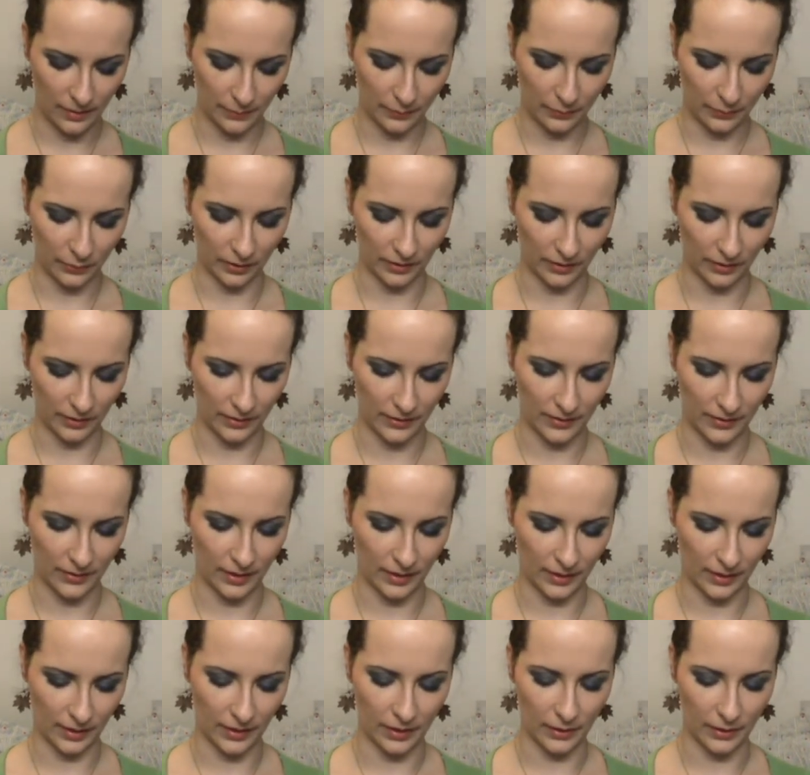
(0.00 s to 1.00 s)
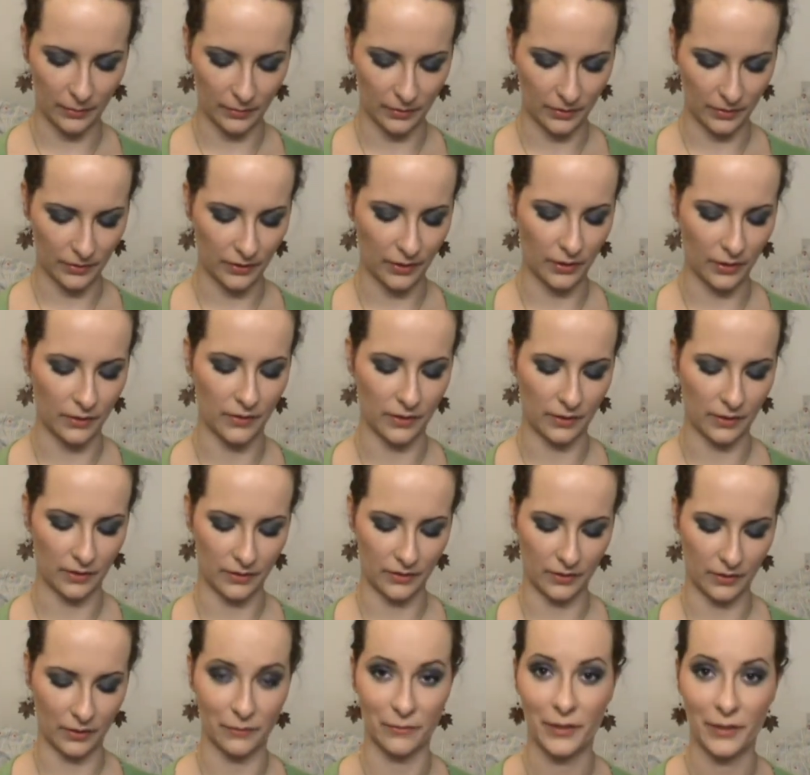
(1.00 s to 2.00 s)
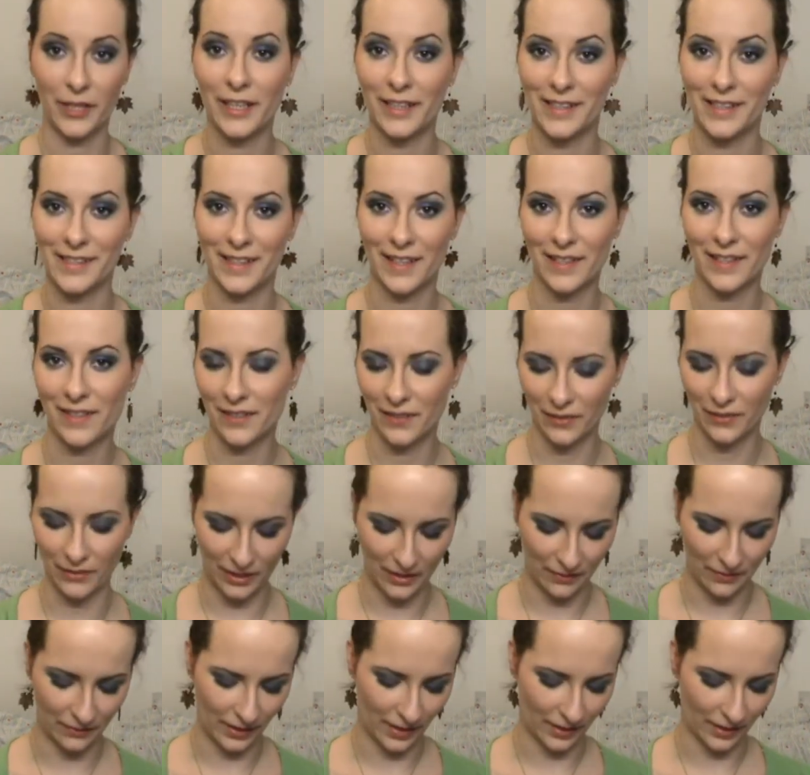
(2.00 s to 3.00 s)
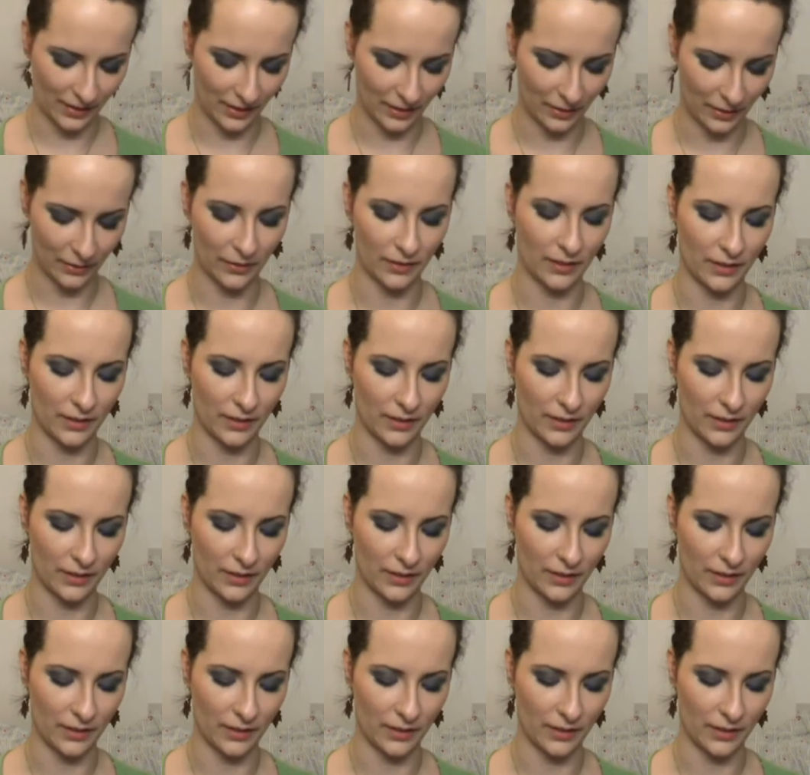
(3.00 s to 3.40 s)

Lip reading: products that he was using, so I'm really excited to have that now.